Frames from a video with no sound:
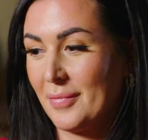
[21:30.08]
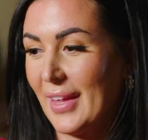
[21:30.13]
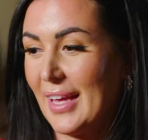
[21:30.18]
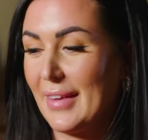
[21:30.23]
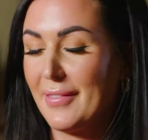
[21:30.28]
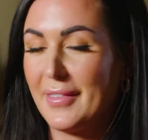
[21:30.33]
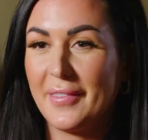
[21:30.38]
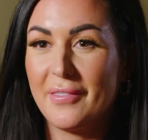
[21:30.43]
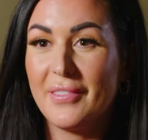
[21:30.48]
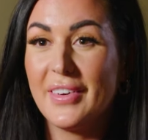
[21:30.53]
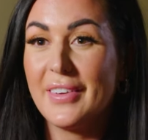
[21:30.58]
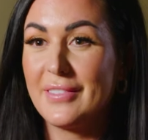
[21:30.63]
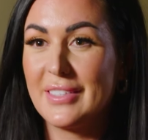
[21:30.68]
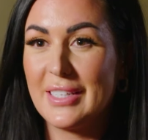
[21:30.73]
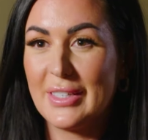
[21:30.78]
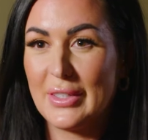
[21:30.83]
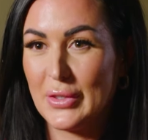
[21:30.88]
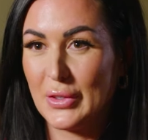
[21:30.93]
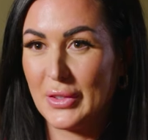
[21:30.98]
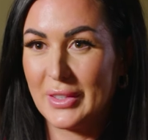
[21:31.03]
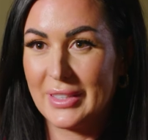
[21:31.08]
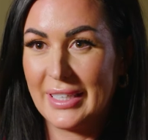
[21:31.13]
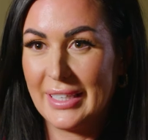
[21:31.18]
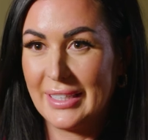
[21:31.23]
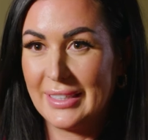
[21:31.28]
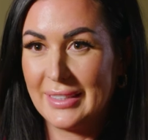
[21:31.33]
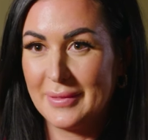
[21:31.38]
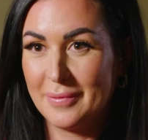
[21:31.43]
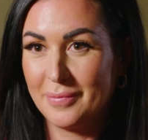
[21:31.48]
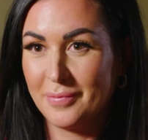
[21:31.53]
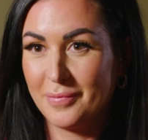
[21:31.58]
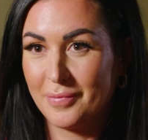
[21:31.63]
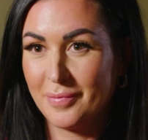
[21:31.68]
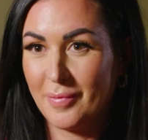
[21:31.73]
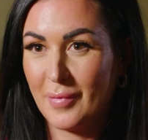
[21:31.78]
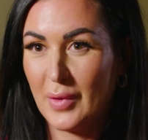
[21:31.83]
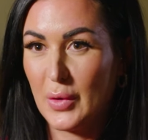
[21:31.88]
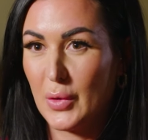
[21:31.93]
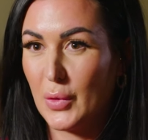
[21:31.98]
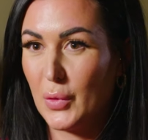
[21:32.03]
If a 15 year old kid
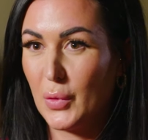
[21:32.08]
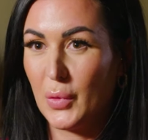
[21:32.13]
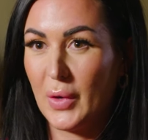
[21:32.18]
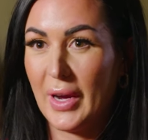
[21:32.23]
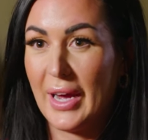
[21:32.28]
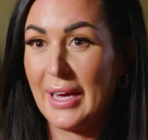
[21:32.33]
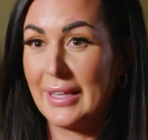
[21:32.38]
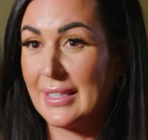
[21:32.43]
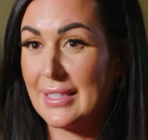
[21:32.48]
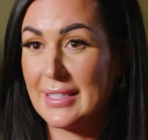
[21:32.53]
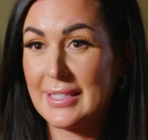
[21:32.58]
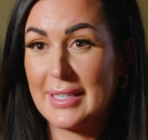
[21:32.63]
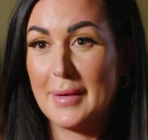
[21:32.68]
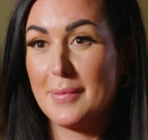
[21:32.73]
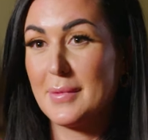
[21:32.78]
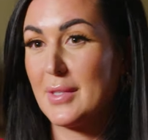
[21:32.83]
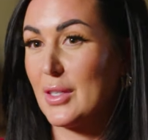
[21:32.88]
who had the same